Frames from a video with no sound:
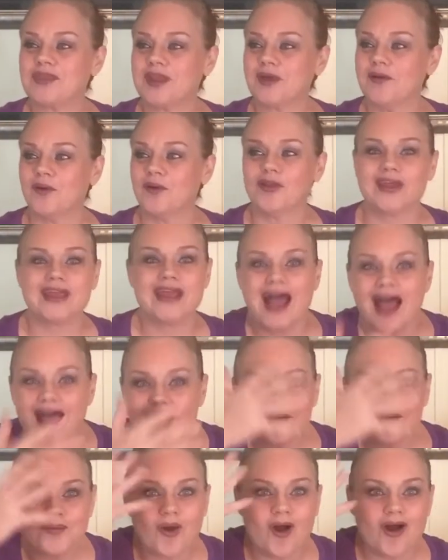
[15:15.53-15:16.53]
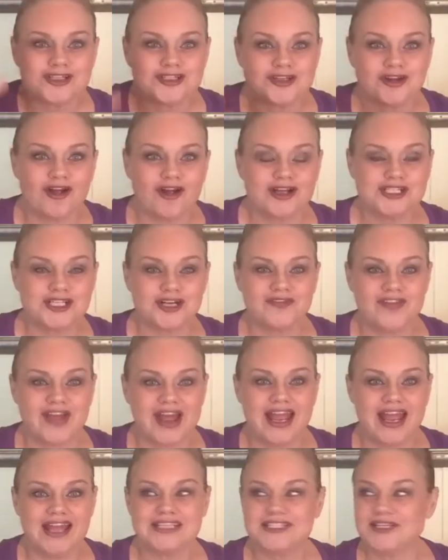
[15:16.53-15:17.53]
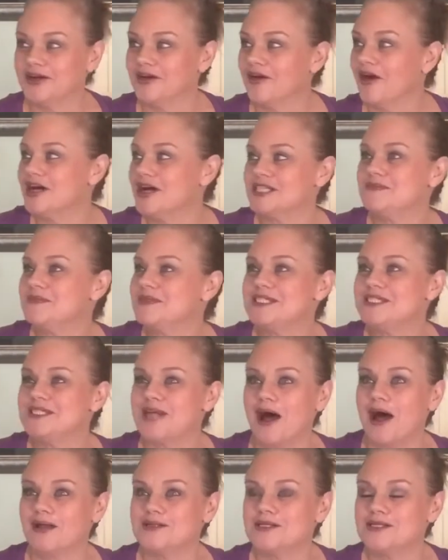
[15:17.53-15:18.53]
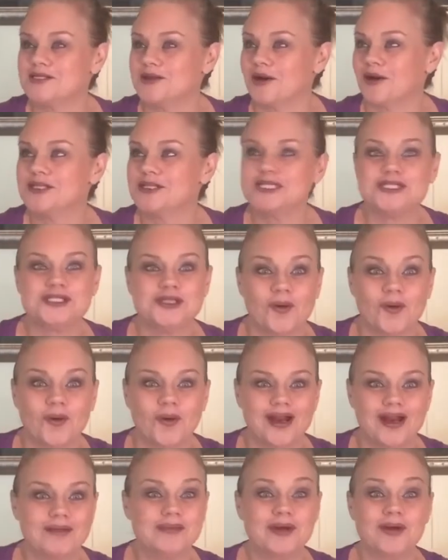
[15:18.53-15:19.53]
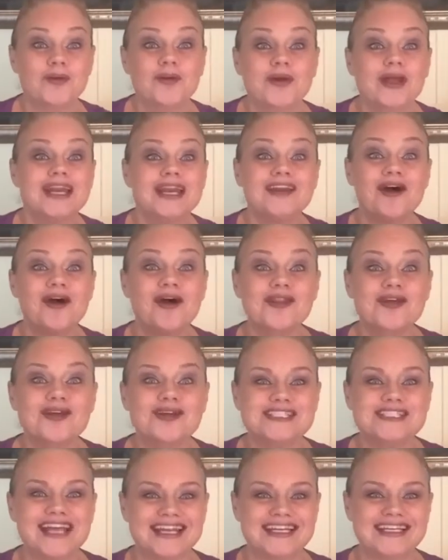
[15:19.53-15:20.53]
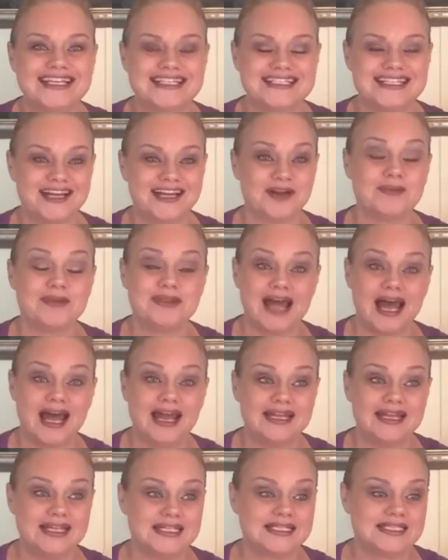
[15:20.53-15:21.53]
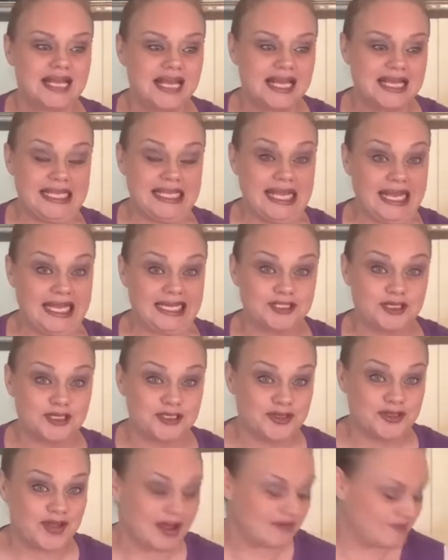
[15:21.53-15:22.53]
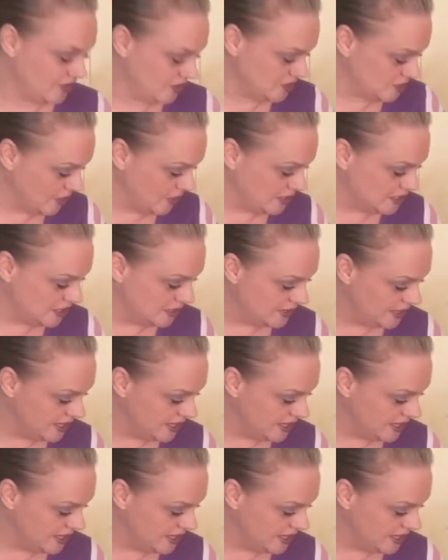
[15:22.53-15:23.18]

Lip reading: Or the cat walks across your face, or your husband starts snoring. But we'll get into all those techniques later. But that is the answer to that first question.